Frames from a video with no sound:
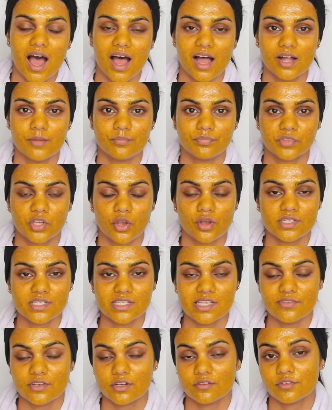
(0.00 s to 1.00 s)
I'm going
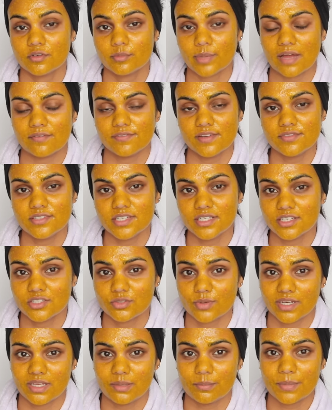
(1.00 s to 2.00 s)
to leave it on for about 15 to
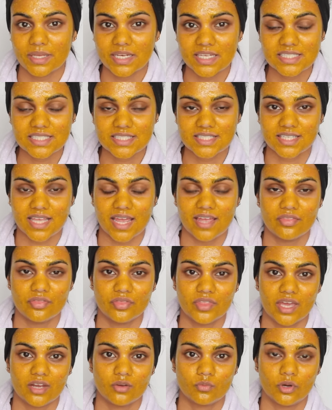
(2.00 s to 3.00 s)
20 minutes
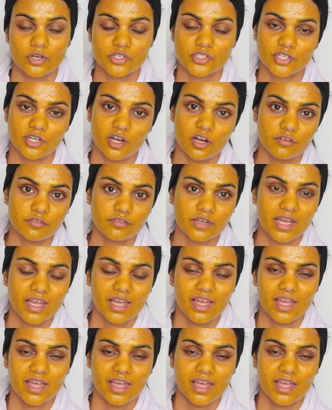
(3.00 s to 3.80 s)
and then wash it off.